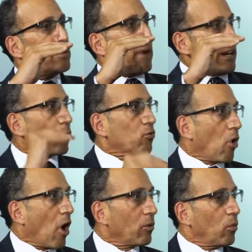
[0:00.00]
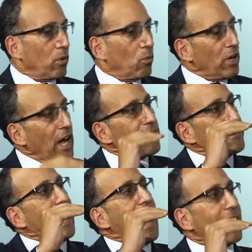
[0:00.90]
might go wrong. What, what kind of
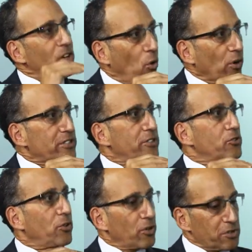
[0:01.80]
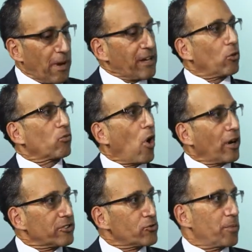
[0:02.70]
categories did you notice might go wrong
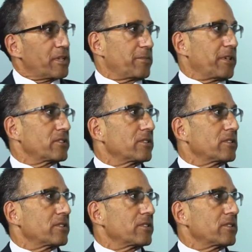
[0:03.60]
in strabismus?